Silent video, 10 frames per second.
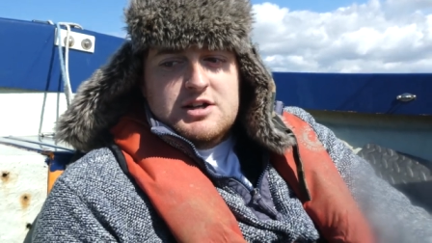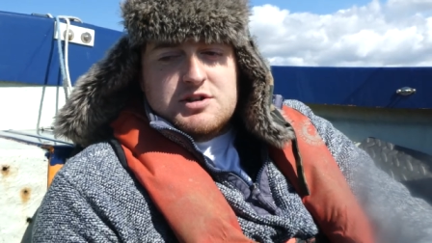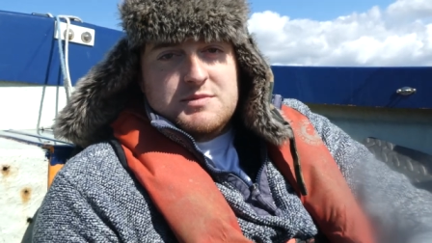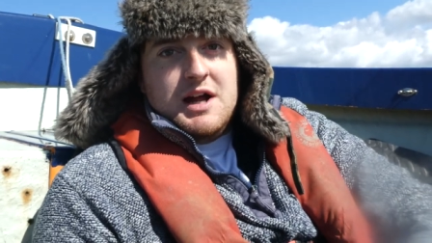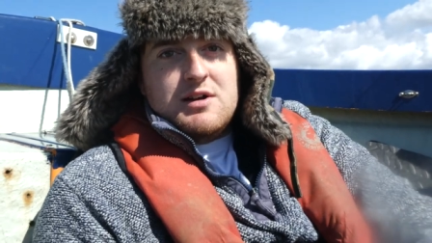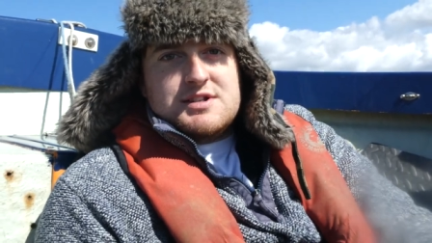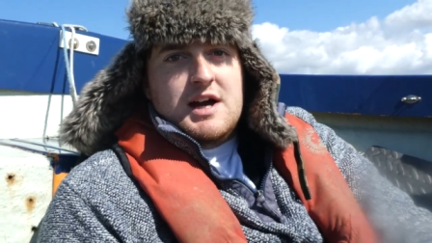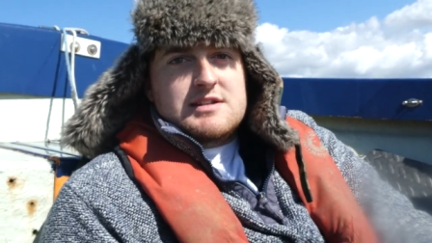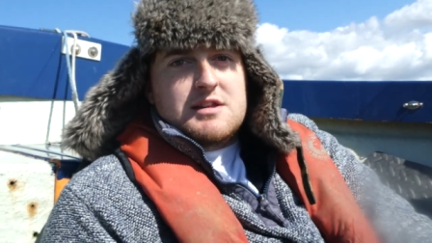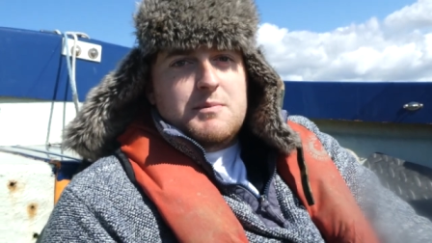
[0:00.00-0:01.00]
some
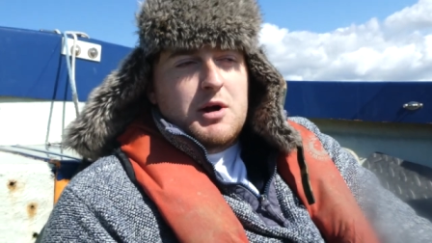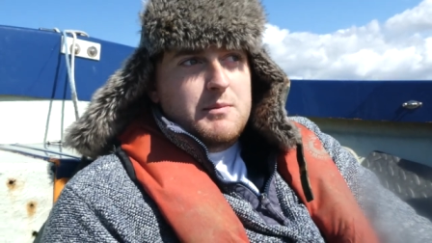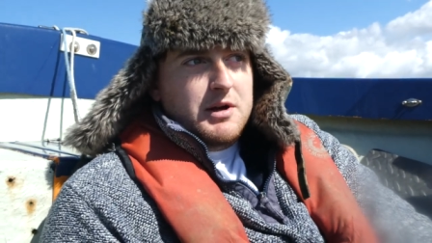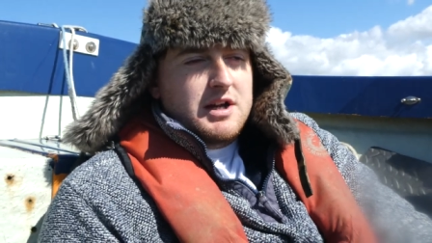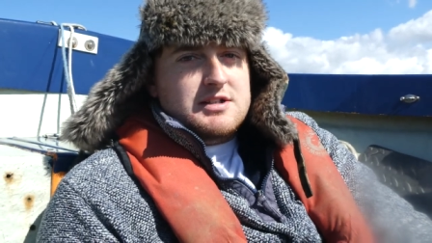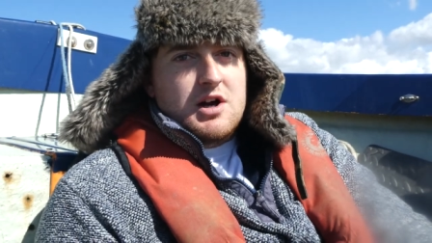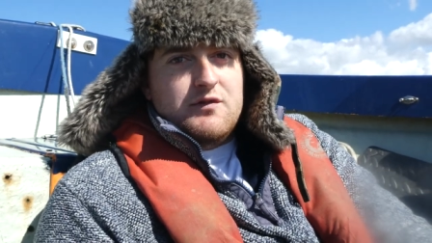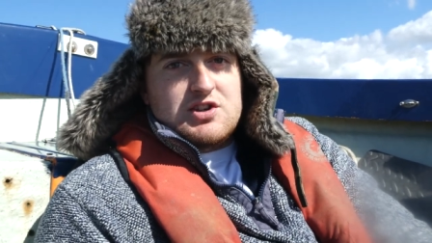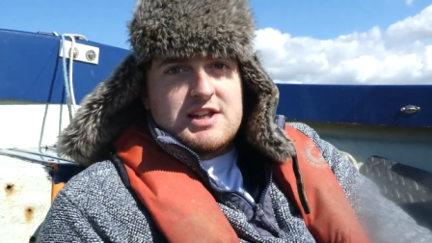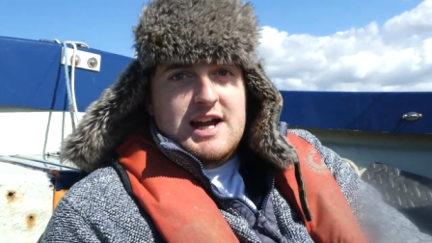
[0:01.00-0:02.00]
downsides of the boat, because
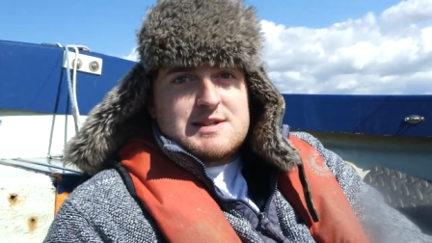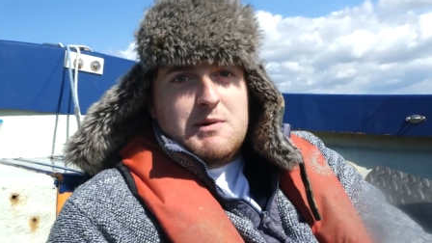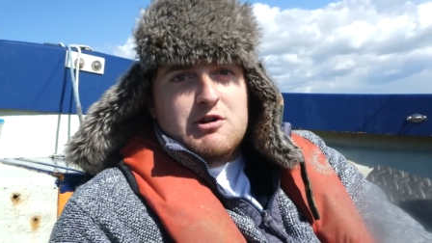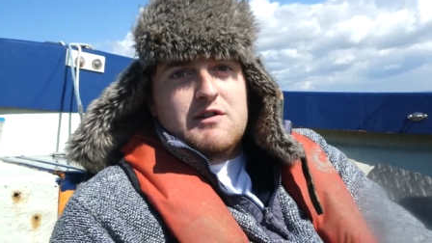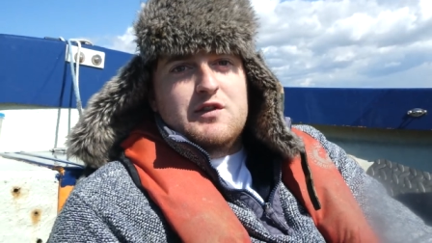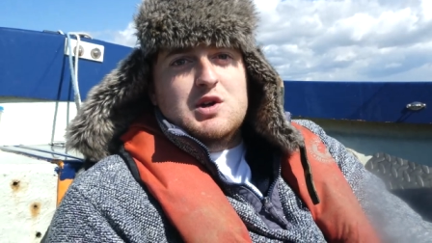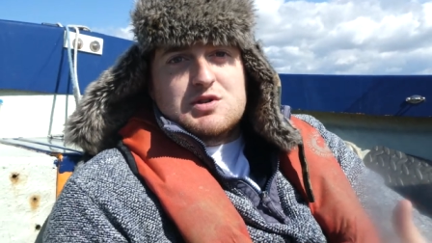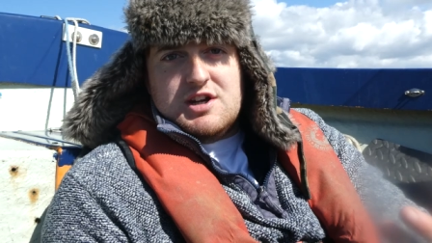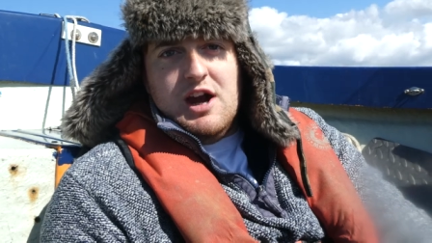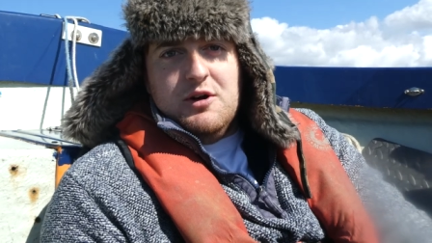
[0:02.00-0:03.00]
obviously as boat
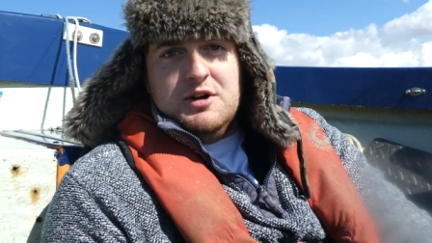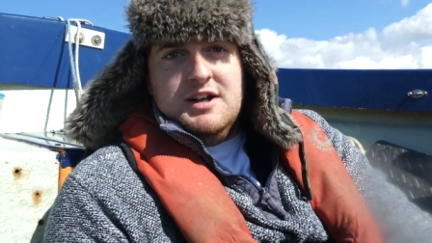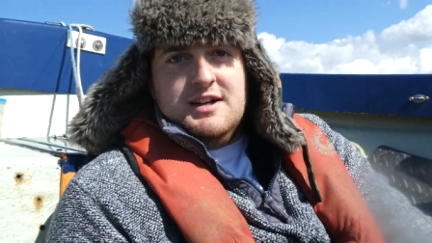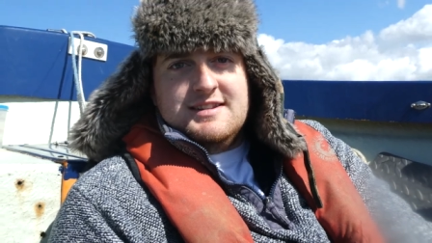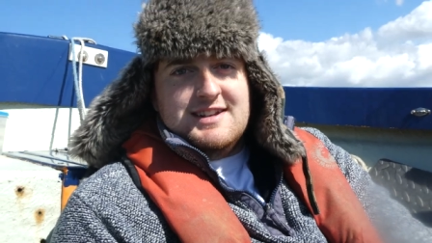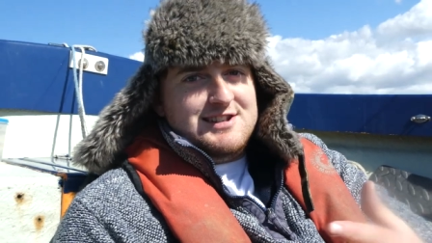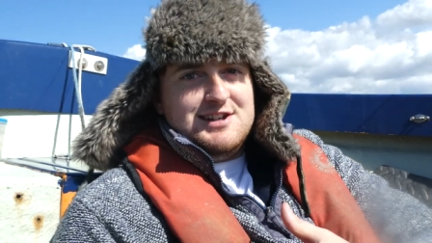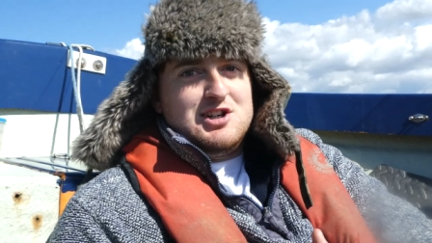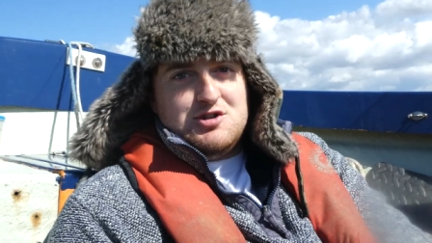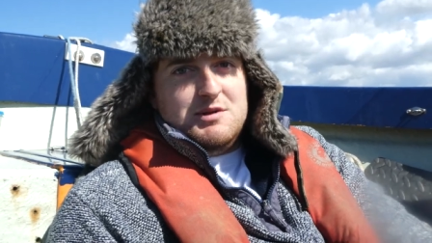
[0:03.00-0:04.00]
reviews go, this
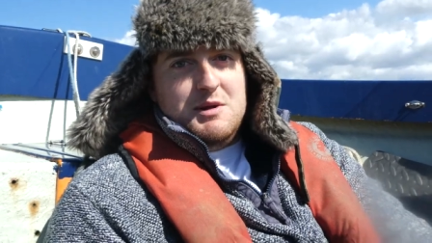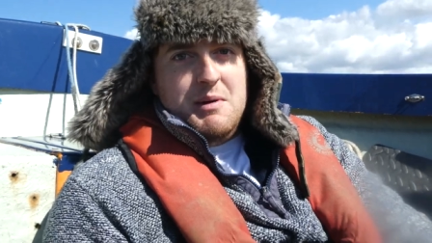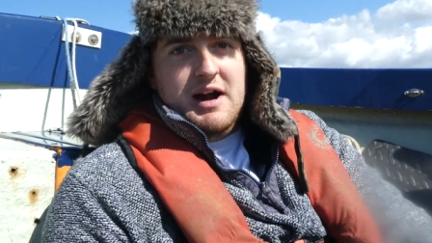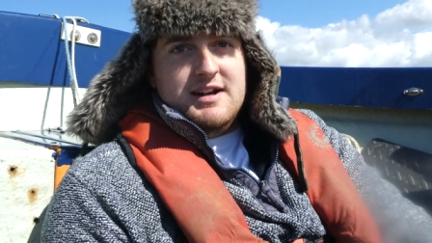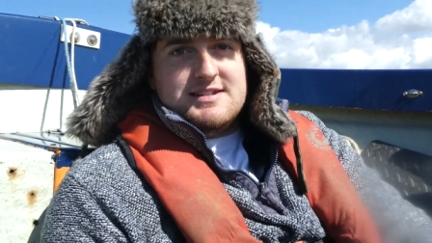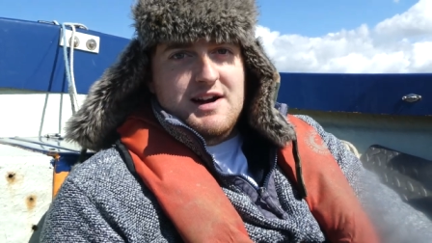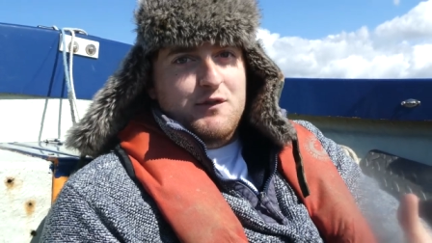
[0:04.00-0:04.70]
is extremely biased.